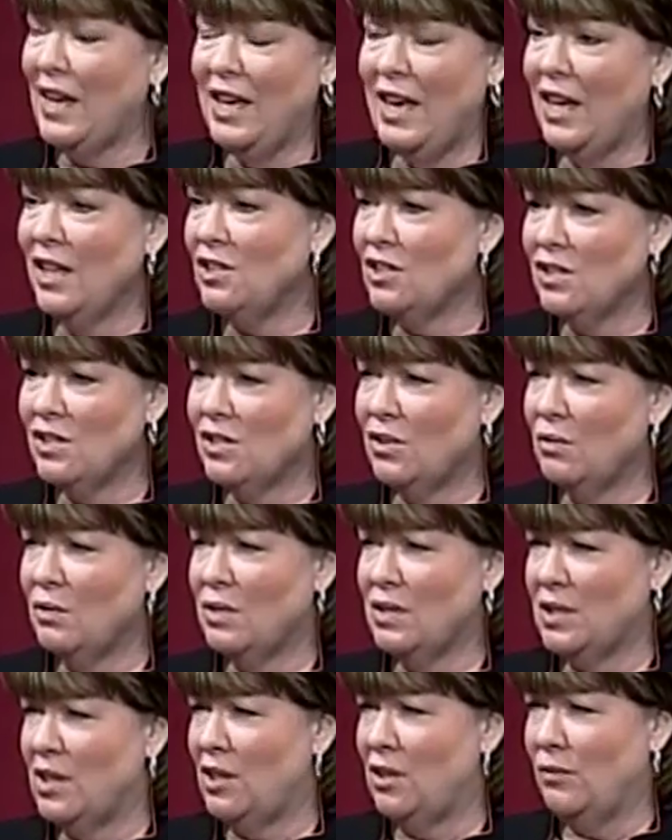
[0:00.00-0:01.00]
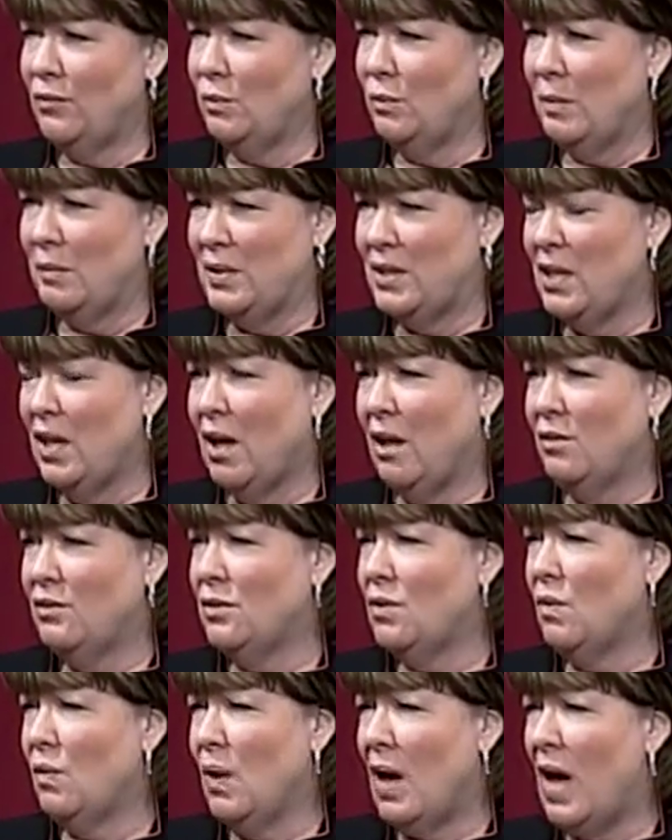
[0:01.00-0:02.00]
can't just go to the Center for Women's Health.
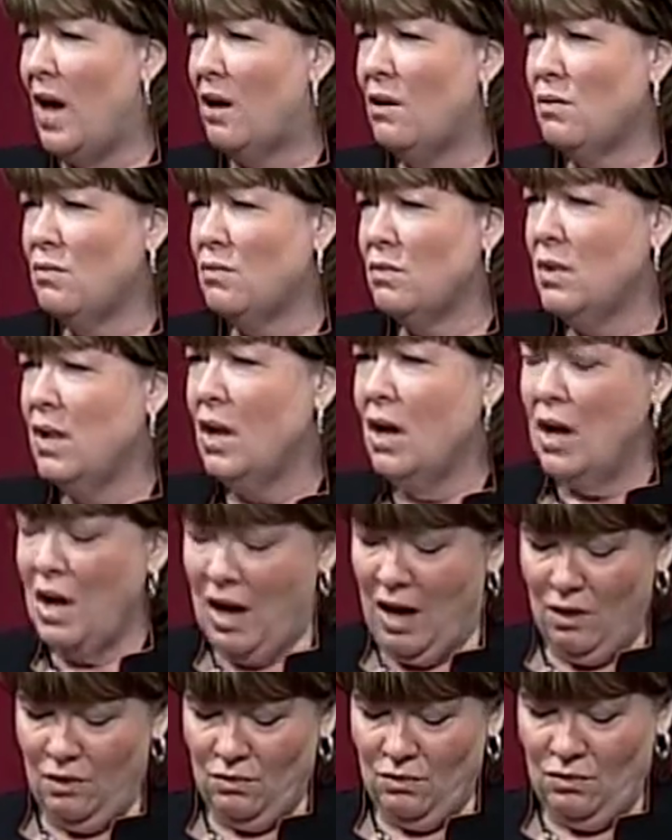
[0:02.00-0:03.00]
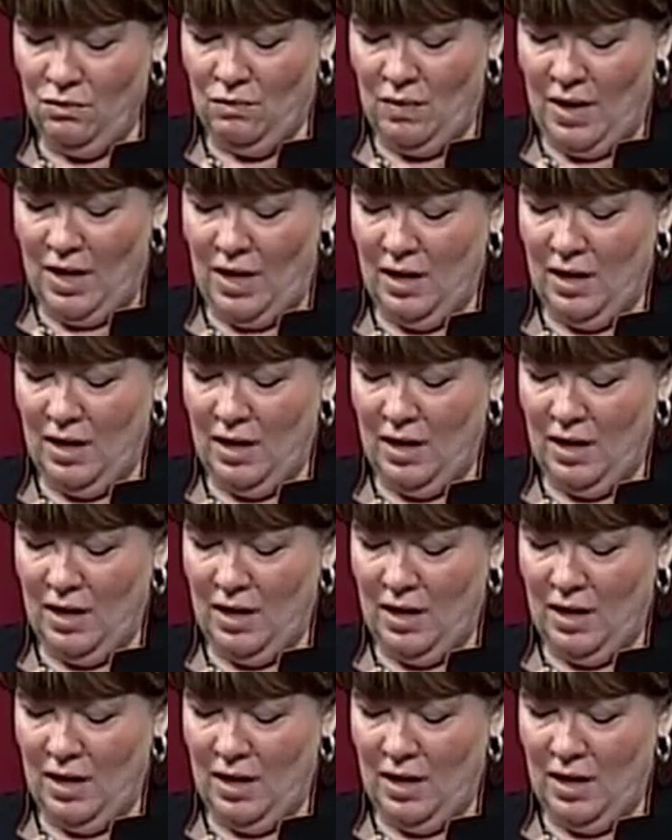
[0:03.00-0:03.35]
So how do